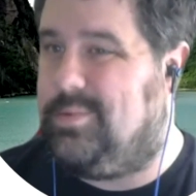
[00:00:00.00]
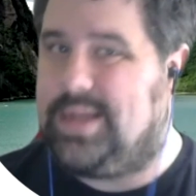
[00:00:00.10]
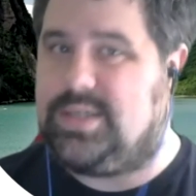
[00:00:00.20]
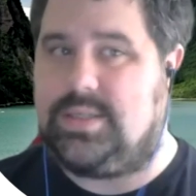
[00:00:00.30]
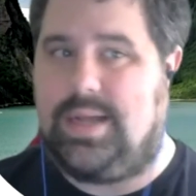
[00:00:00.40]

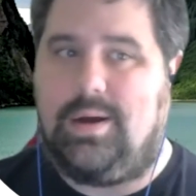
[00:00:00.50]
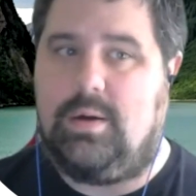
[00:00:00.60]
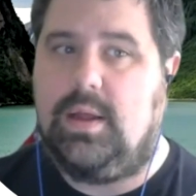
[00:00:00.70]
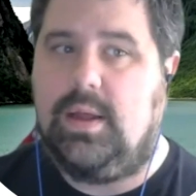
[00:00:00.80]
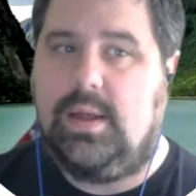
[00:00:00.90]
matches
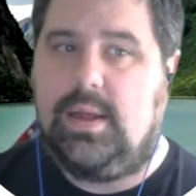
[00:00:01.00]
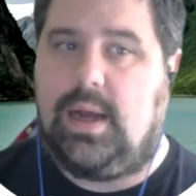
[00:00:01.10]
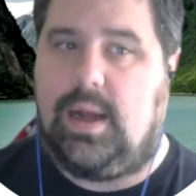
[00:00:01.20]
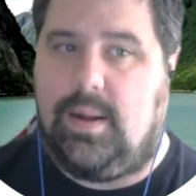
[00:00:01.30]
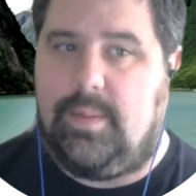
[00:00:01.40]
now.
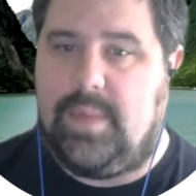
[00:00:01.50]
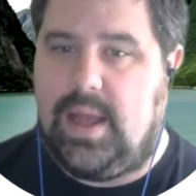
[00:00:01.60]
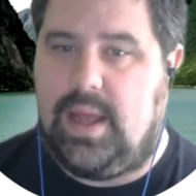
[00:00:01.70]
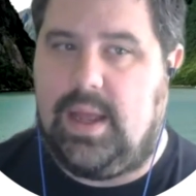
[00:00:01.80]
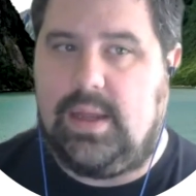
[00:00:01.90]

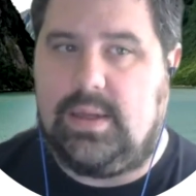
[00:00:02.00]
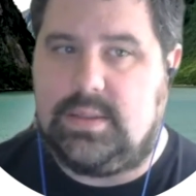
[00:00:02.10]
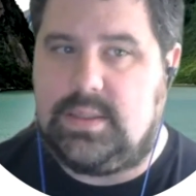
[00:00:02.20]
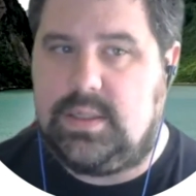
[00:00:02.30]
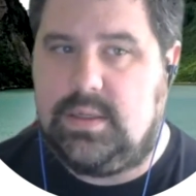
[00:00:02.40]

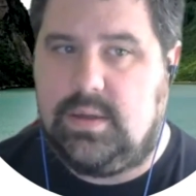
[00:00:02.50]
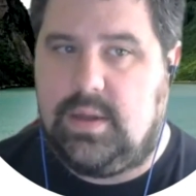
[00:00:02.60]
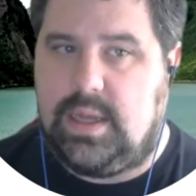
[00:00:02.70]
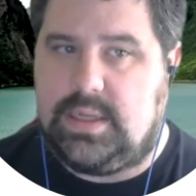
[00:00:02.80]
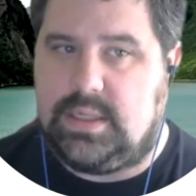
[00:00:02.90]
And
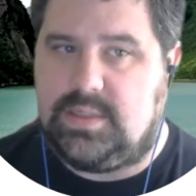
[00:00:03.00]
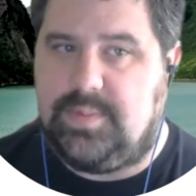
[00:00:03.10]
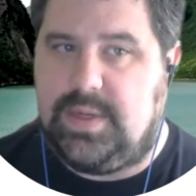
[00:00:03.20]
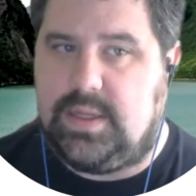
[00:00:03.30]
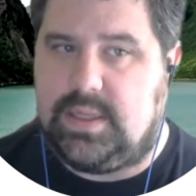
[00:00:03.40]
it does
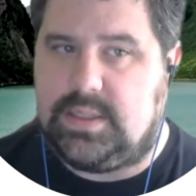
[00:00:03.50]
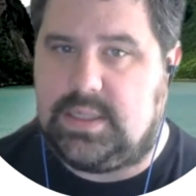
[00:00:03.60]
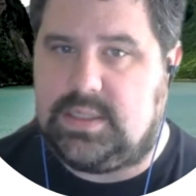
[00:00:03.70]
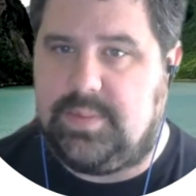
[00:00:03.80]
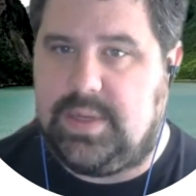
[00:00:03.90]
mean that this
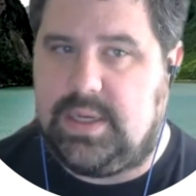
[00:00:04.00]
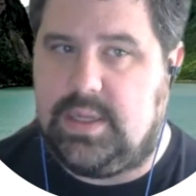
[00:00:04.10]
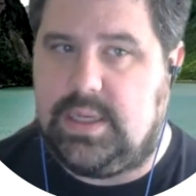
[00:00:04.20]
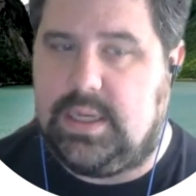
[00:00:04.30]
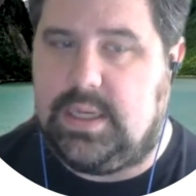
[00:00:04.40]
has to be
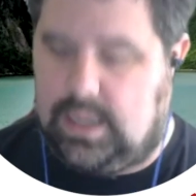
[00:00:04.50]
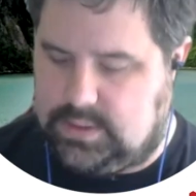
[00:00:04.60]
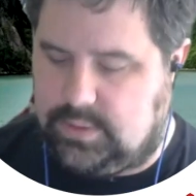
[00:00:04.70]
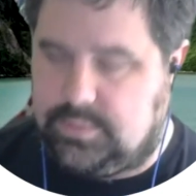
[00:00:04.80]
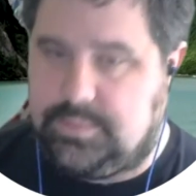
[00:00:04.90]
in the
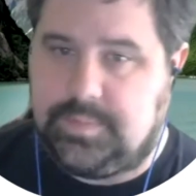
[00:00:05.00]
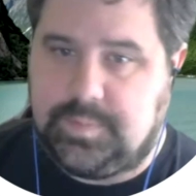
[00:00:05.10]
inline zone.